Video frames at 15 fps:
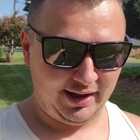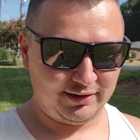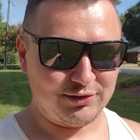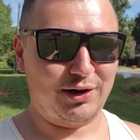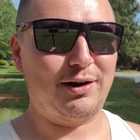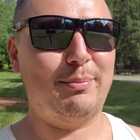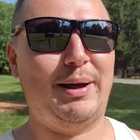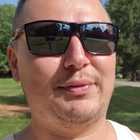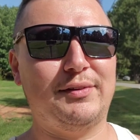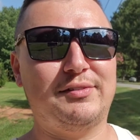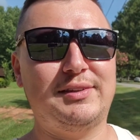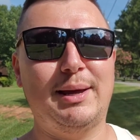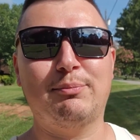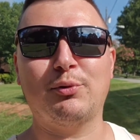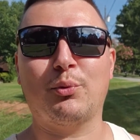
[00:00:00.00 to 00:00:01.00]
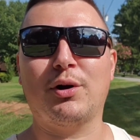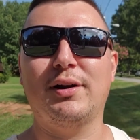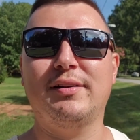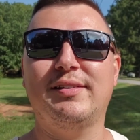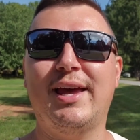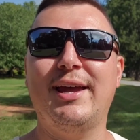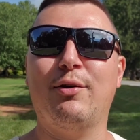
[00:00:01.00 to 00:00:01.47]
and talk about the steps that we're
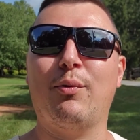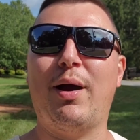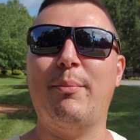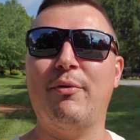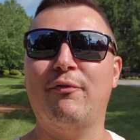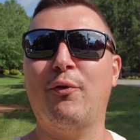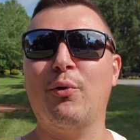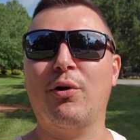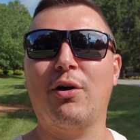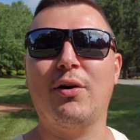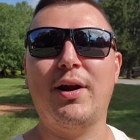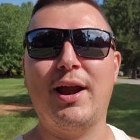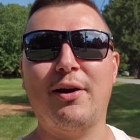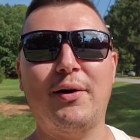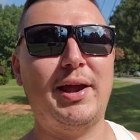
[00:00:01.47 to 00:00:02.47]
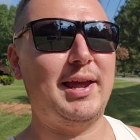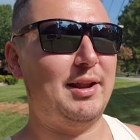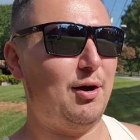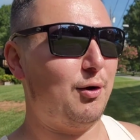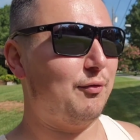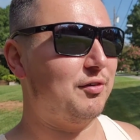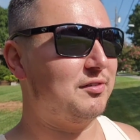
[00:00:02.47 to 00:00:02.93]
gonna take right before our aerate
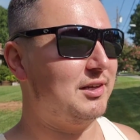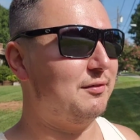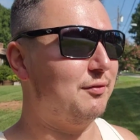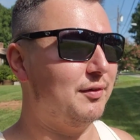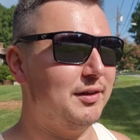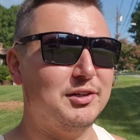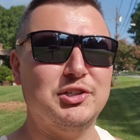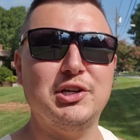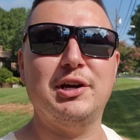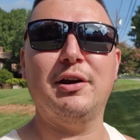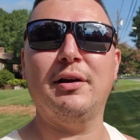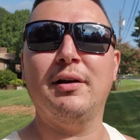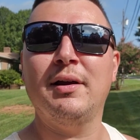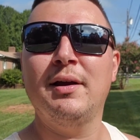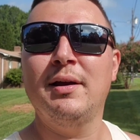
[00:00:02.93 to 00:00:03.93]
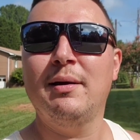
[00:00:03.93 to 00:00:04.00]
and overseed for this year.